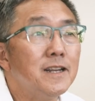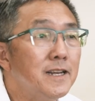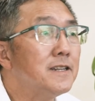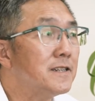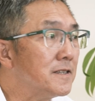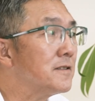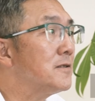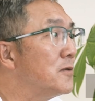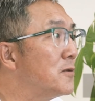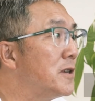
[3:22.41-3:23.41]
lead us
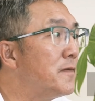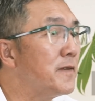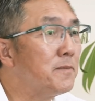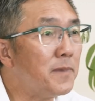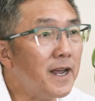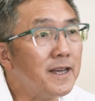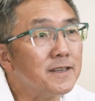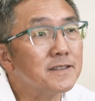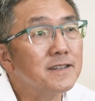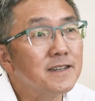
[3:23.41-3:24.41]
to different
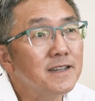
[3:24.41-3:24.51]
past.